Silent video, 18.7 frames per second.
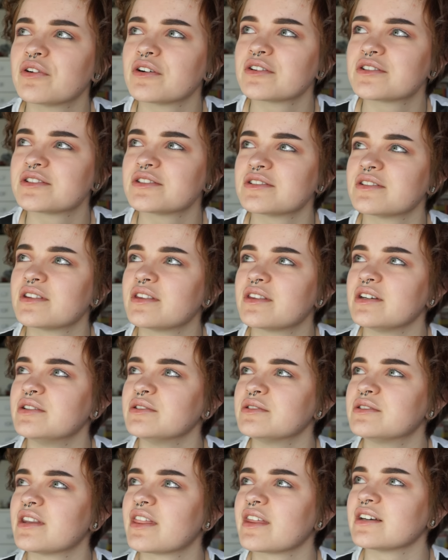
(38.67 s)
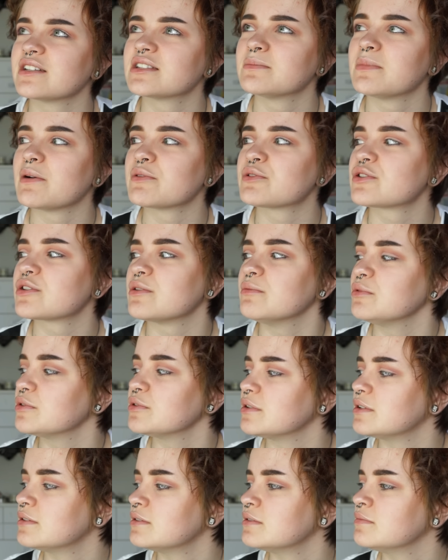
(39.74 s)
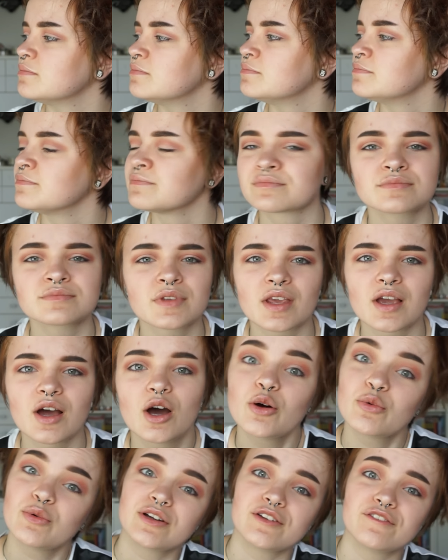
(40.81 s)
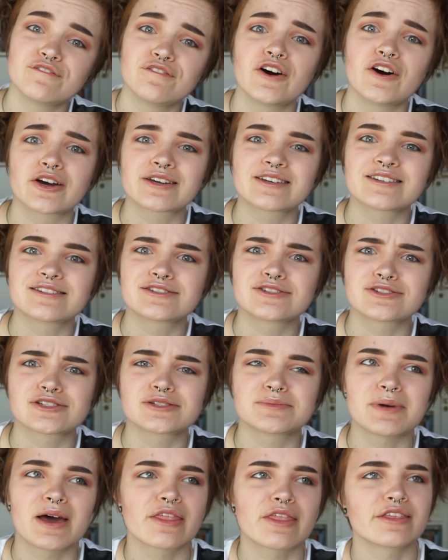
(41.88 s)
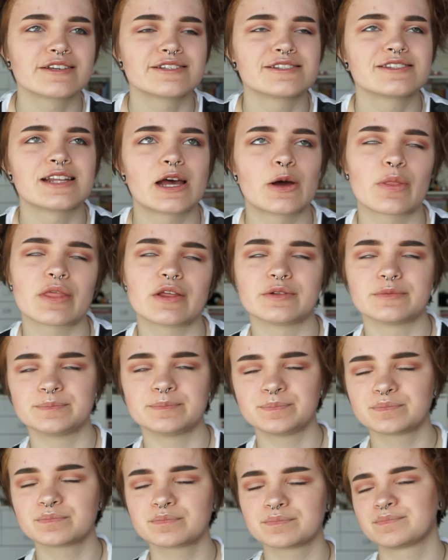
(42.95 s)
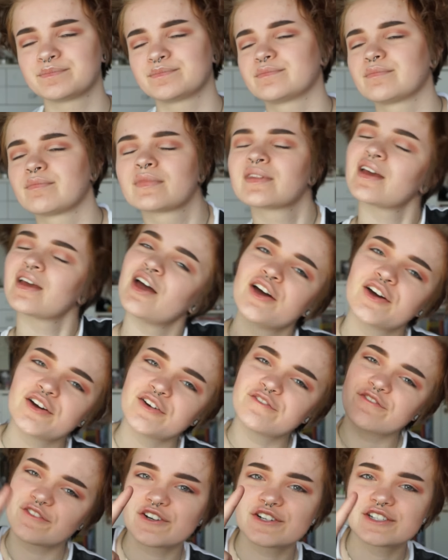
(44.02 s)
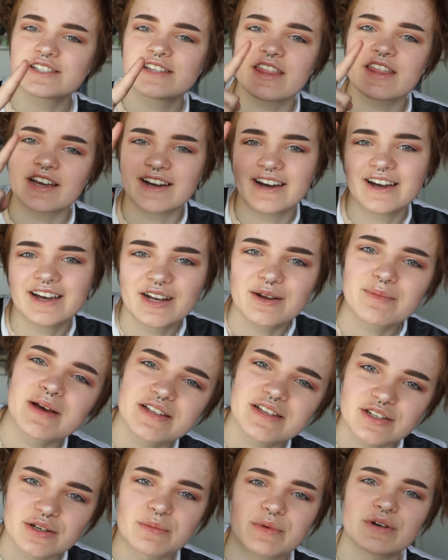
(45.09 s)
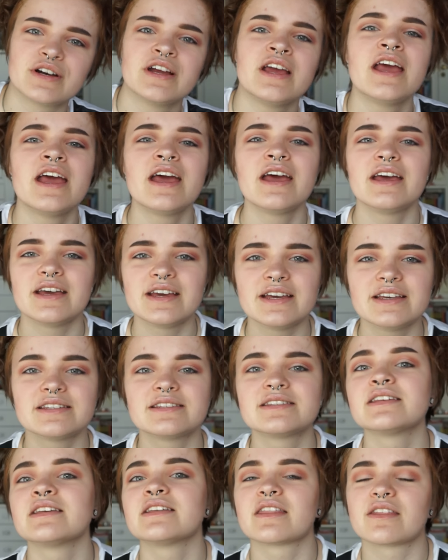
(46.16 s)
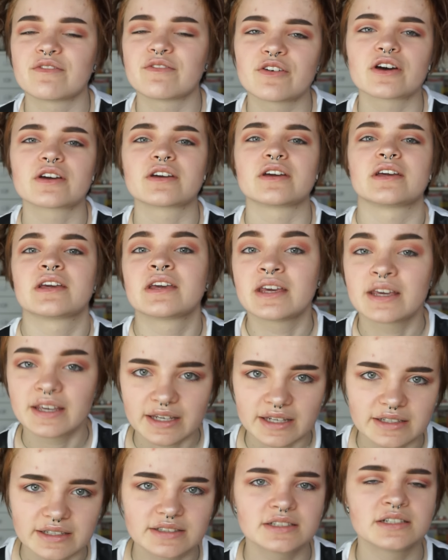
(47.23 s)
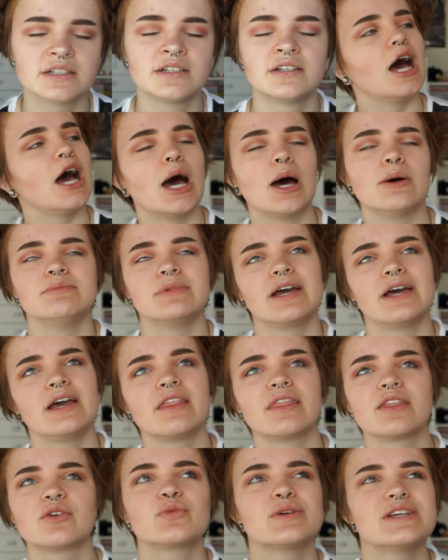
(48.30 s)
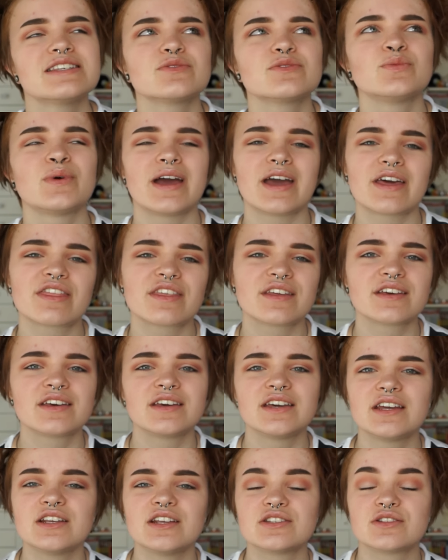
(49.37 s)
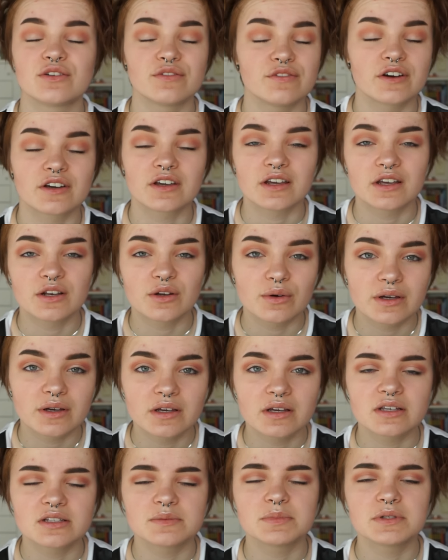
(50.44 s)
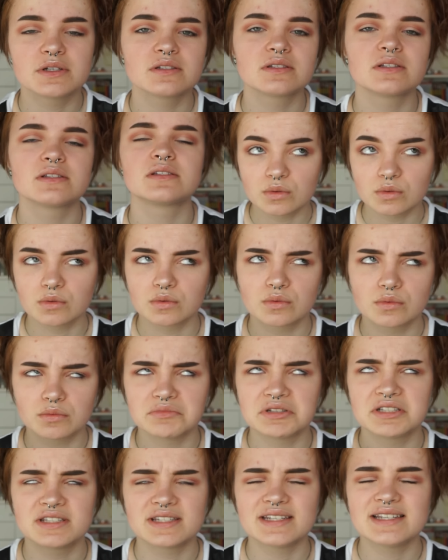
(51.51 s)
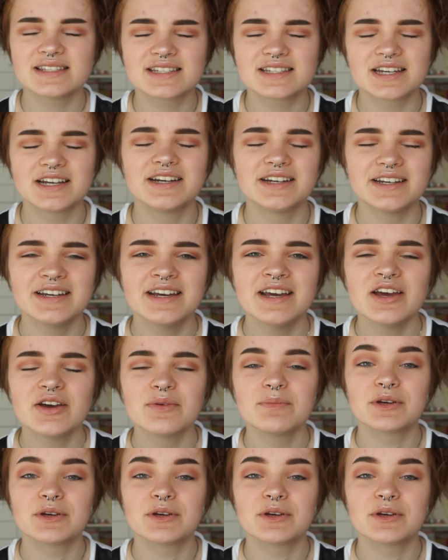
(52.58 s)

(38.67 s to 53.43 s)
forgot the good things about summer. Oh well, fuck, it's just bad things now then. First thing I hate about summer is the fucking heat. And the reason why I think heat is so fucking annoying is because it's easier